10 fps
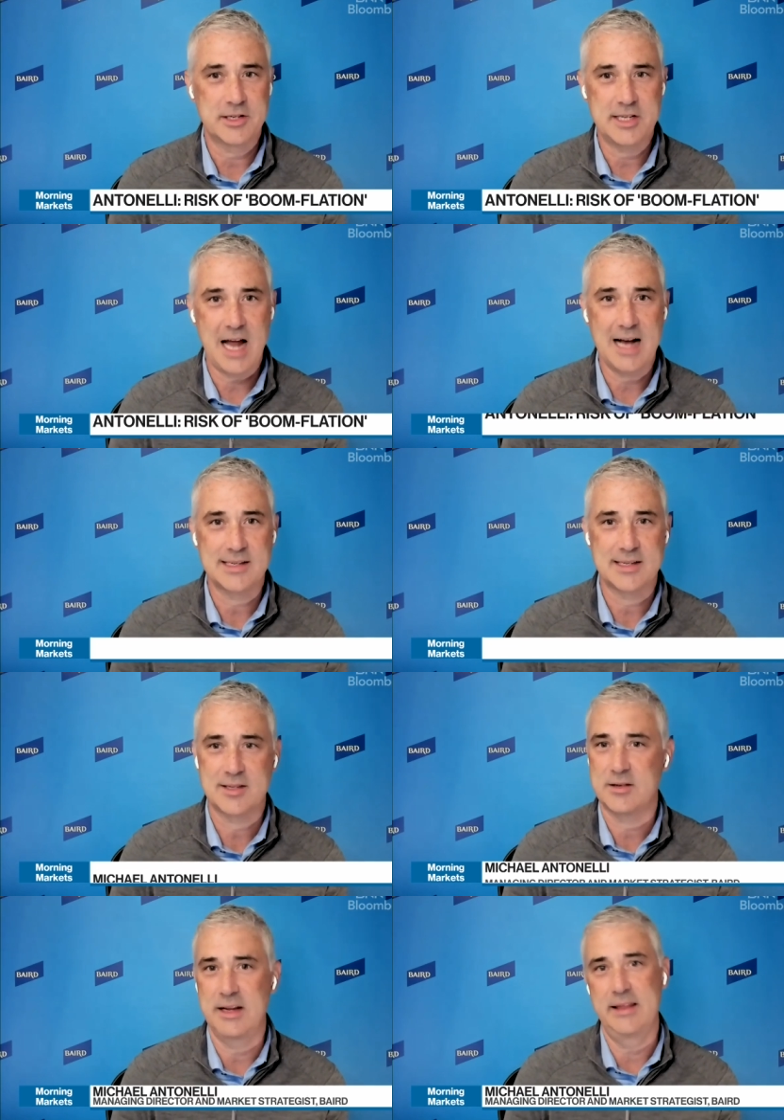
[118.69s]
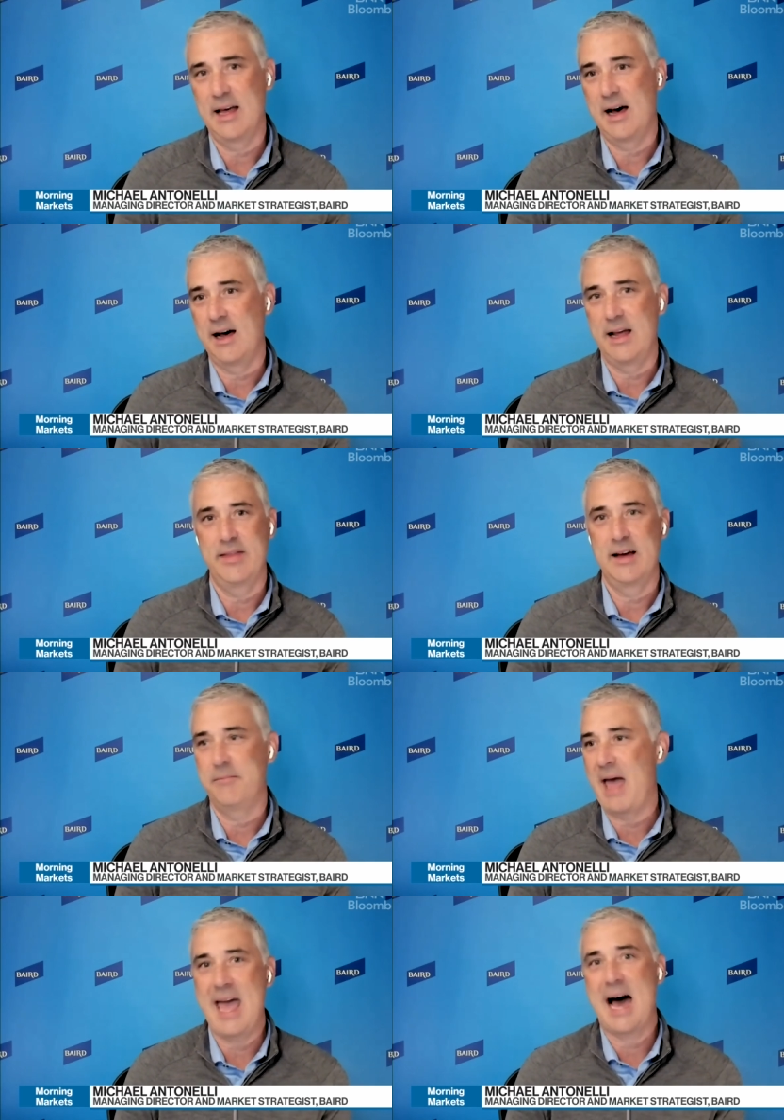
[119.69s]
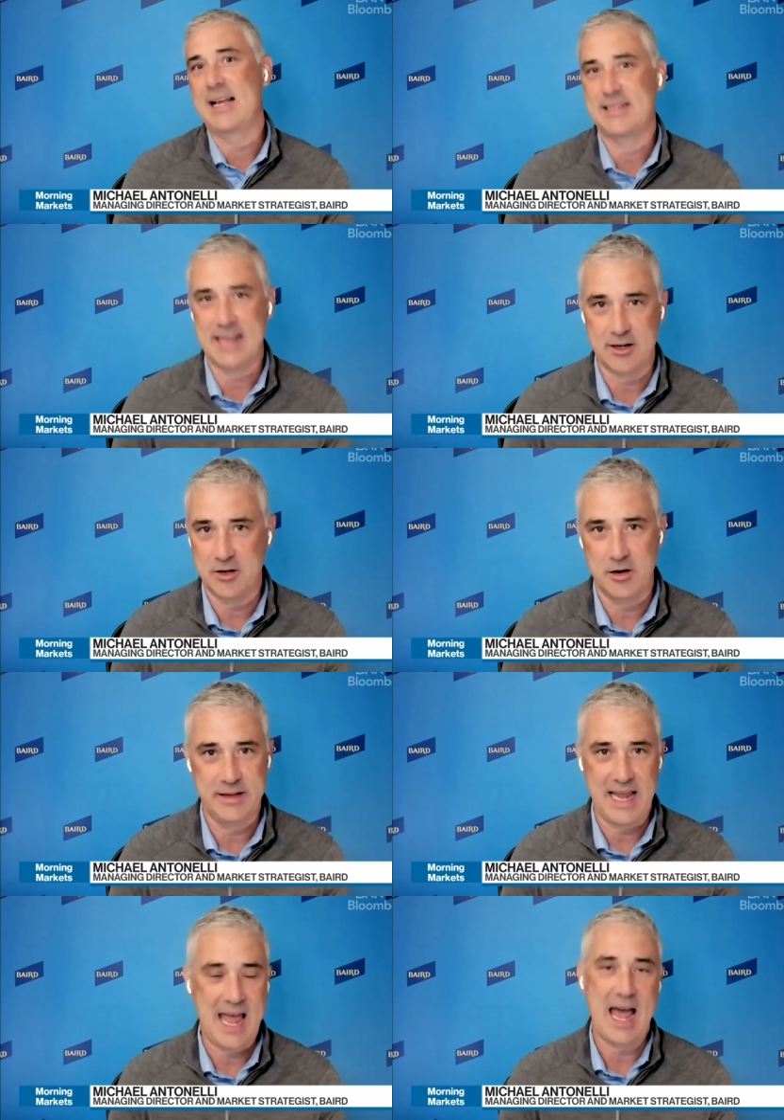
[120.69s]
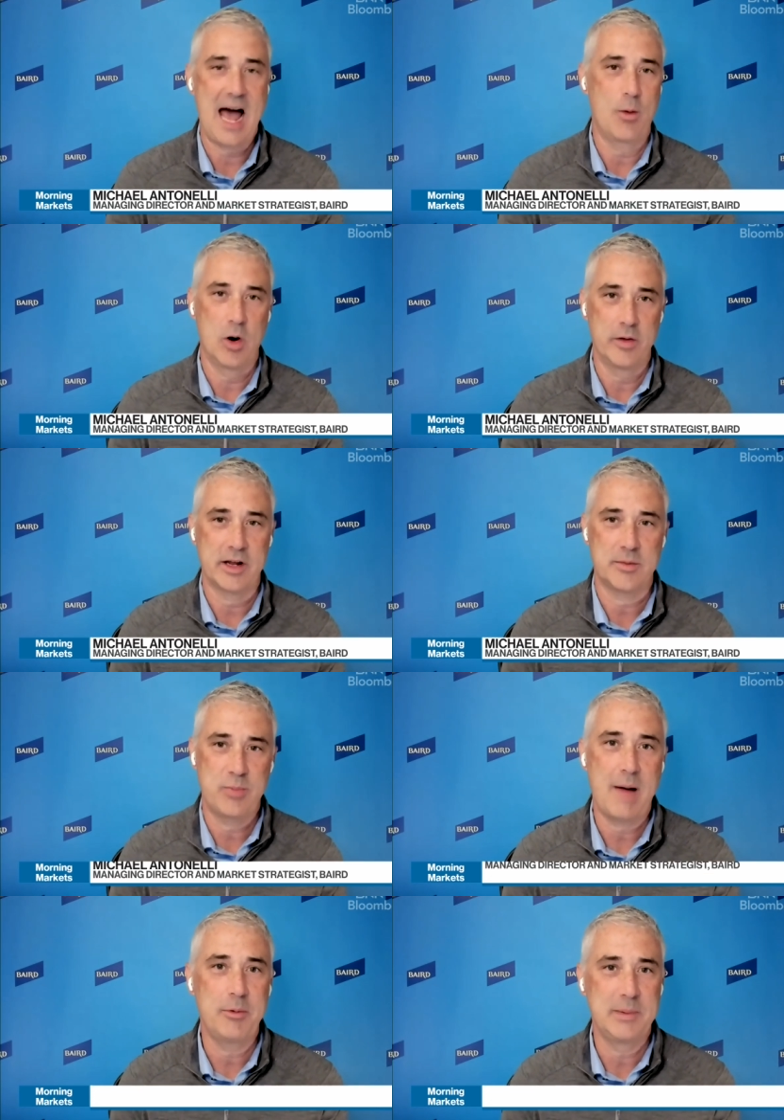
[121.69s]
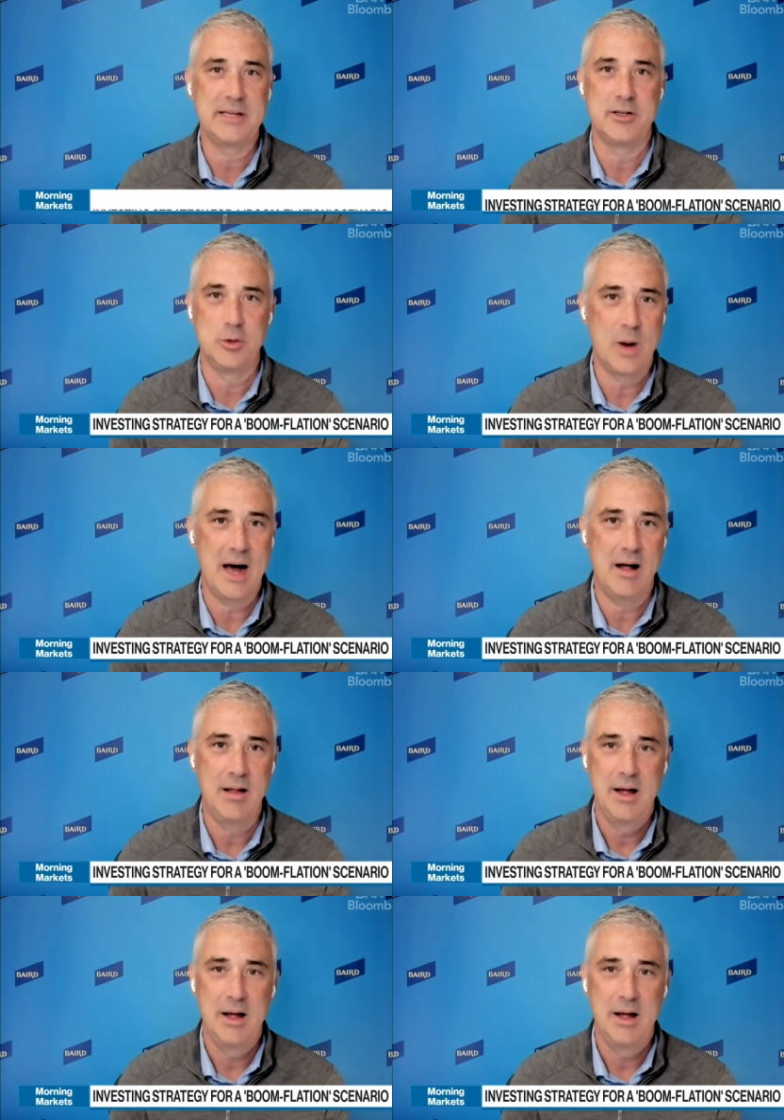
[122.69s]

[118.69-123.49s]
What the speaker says: stocks in the AI sector or in the AI world that could probably do well.